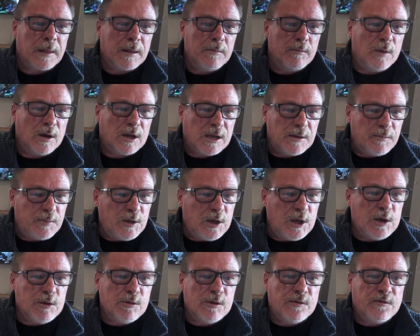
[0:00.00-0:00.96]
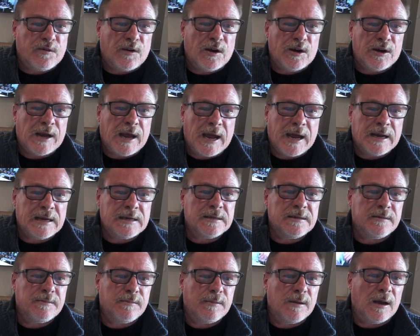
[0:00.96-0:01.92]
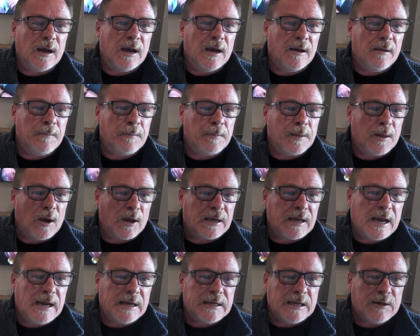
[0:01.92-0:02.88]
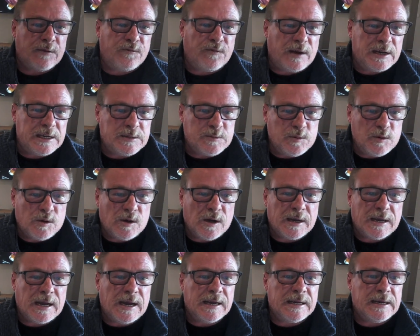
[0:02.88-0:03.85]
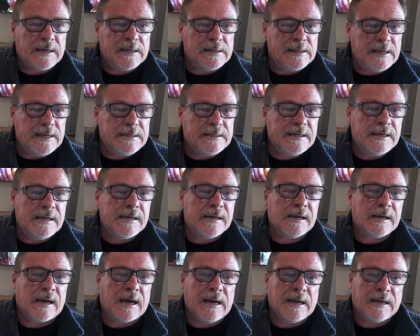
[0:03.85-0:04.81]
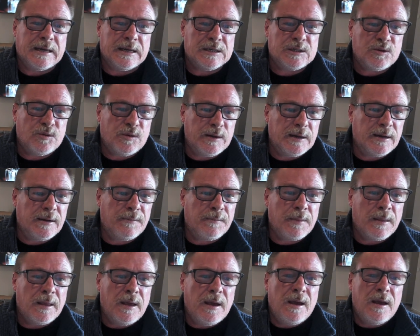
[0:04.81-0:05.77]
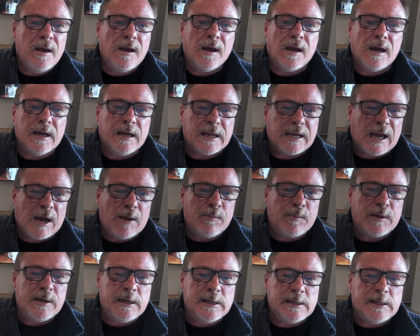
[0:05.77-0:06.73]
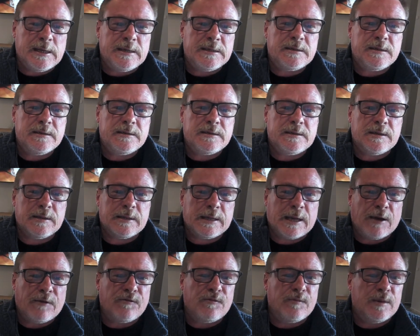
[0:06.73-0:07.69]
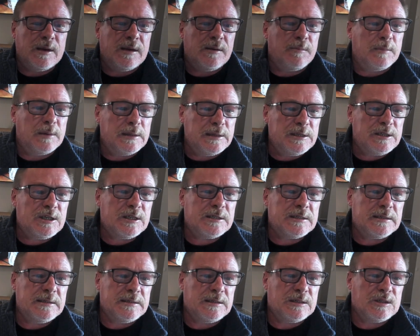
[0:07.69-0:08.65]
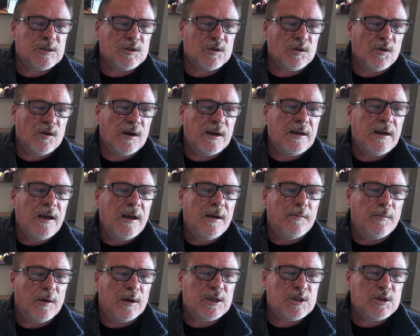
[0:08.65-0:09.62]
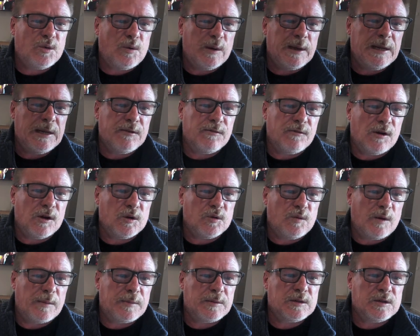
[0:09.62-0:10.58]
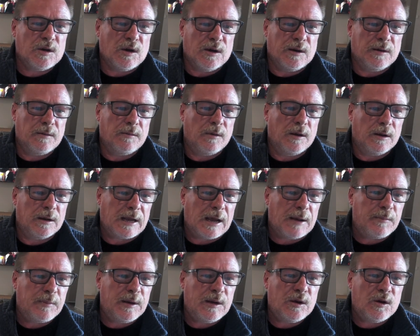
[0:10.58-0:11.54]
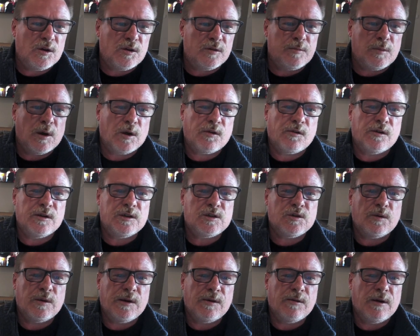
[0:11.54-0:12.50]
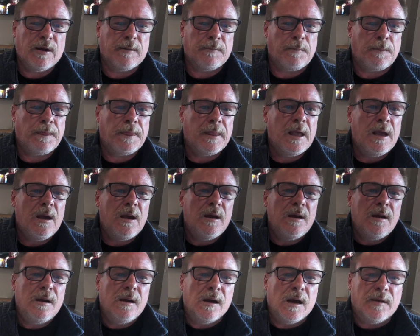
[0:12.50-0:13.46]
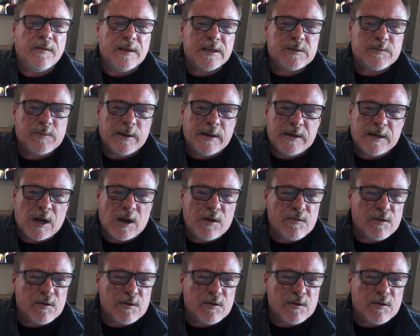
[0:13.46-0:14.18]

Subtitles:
My computer and phone are hacked. I can't get Facebook, I can't get LinkedIn, I can't get Twitter. And a company linked to the government maliciously destroyed my 20-year-old website, a company called Micron 21. And there's been no